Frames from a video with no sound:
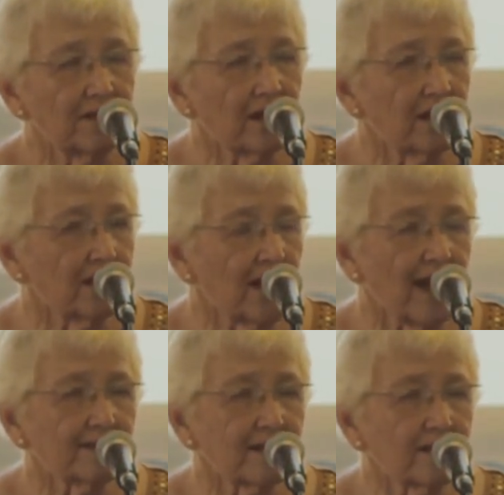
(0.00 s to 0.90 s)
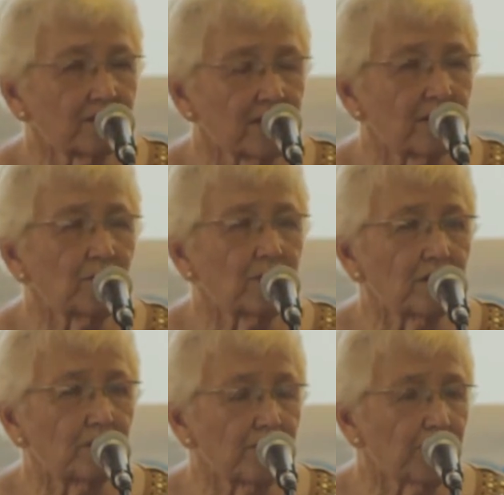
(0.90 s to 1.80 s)
and I think that
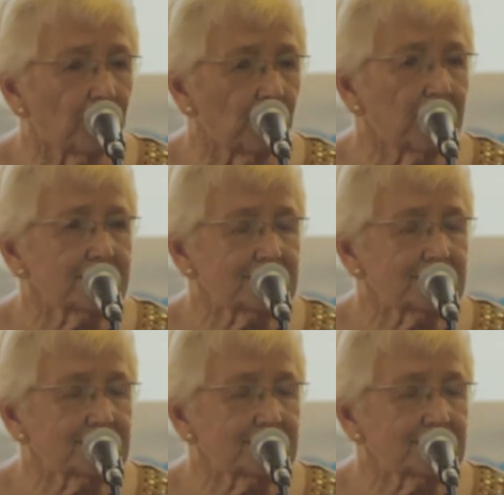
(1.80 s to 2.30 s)
we're growing